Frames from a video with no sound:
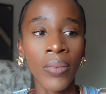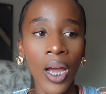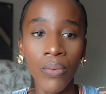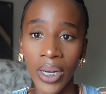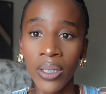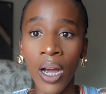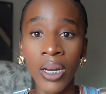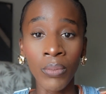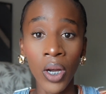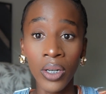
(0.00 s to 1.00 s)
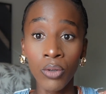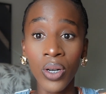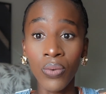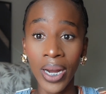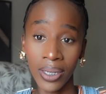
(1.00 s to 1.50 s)
a rate card. I'm not going to do
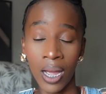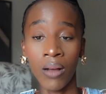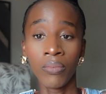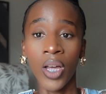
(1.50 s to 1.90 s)
it right now.